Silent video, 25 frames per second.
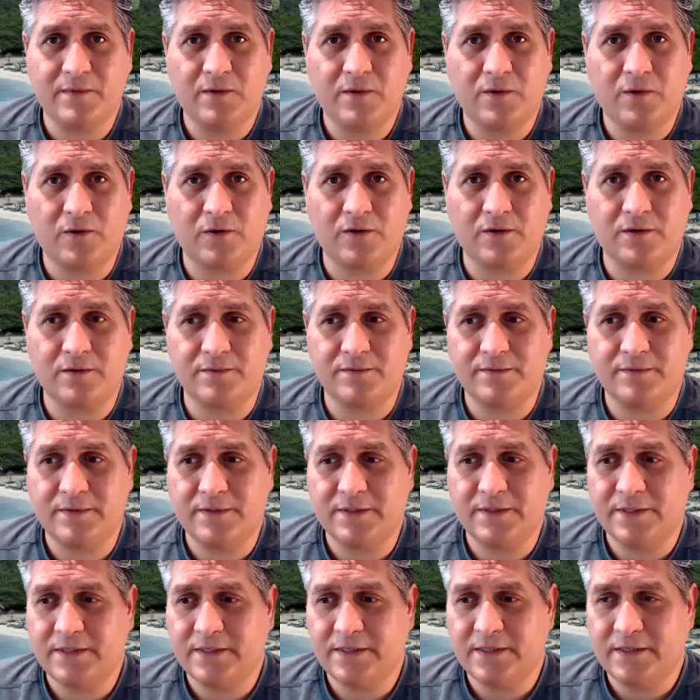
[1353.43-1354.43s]
or
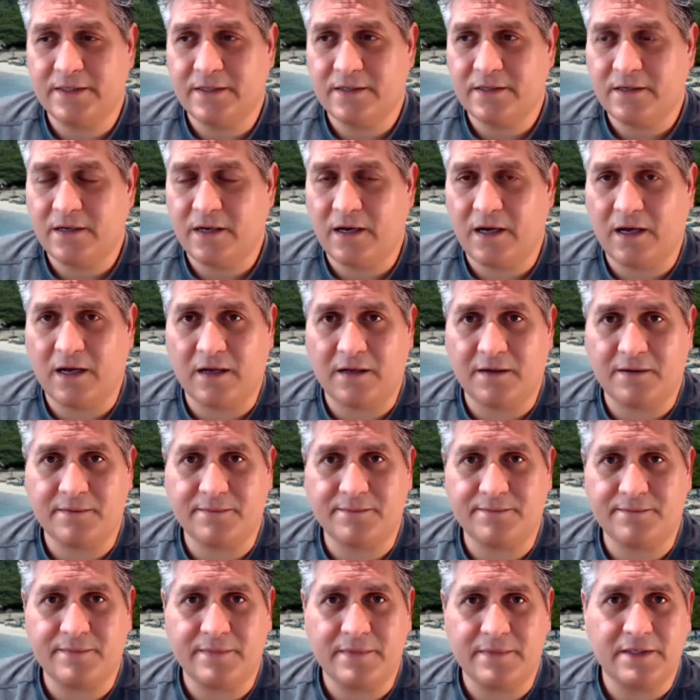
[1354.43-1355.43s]

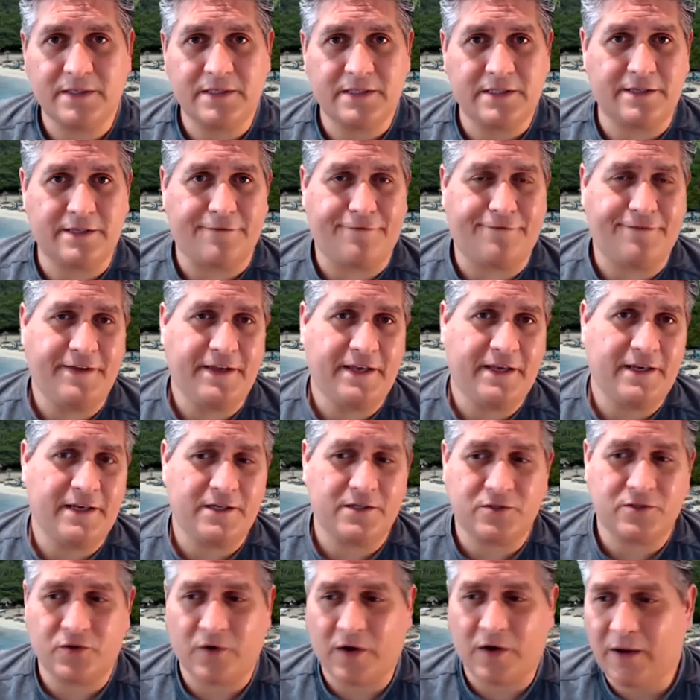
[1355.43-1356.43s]
um, the
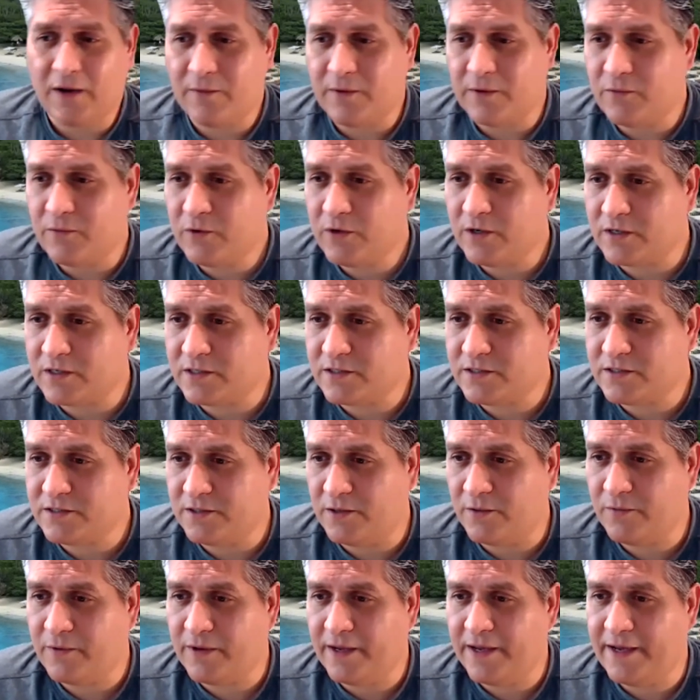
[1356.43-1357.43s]
fees, or how it works?
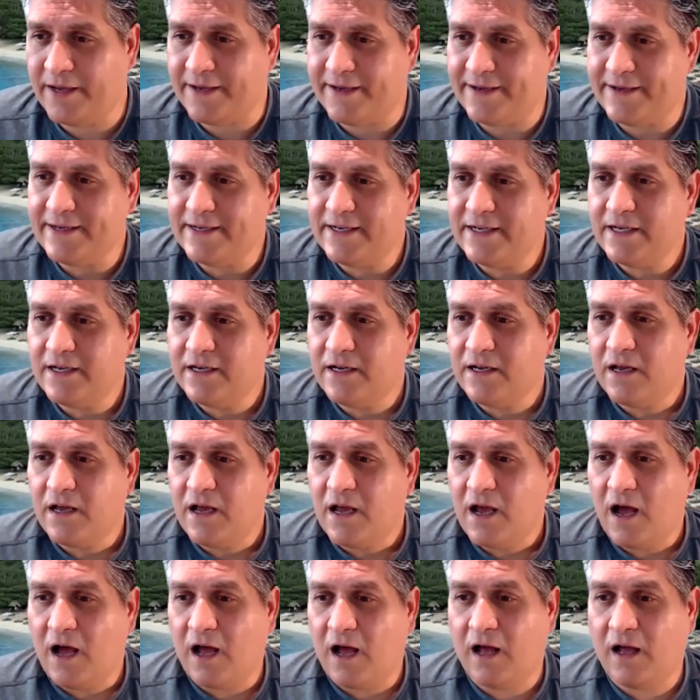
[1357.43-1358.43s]
Okay.
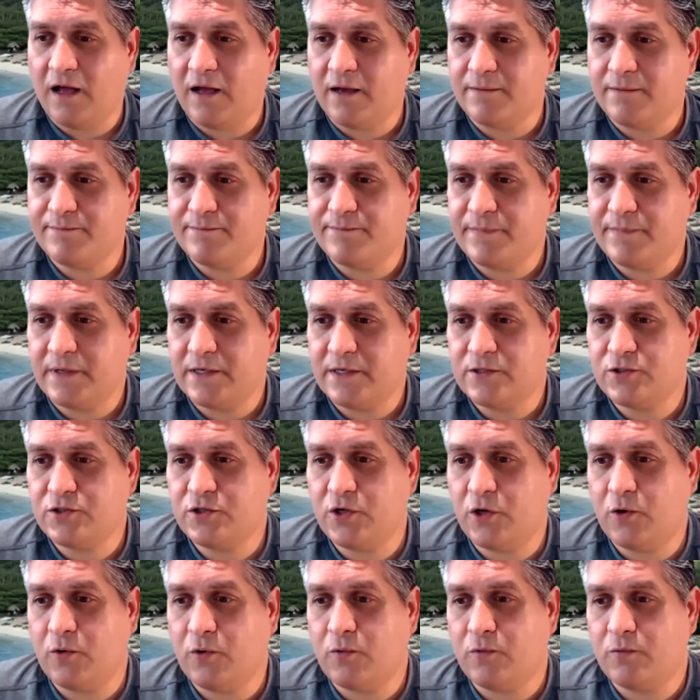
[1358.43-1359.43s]

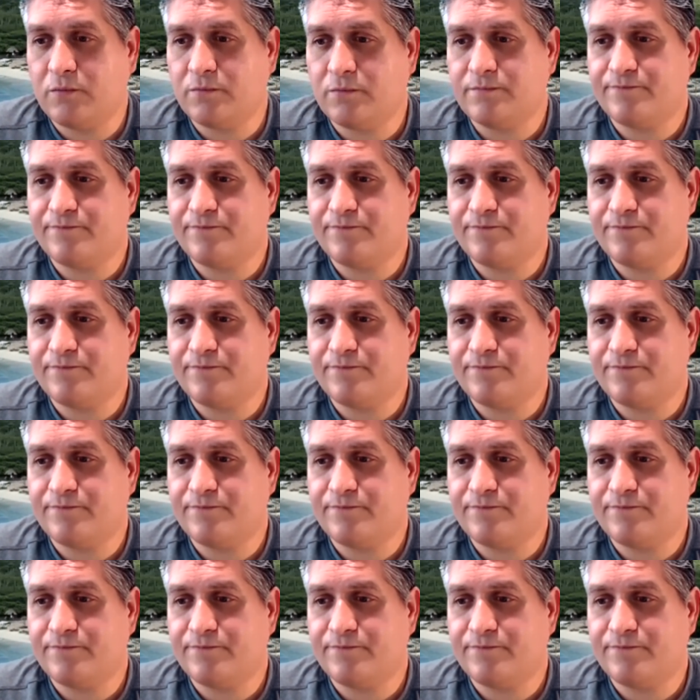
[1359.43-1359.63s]
So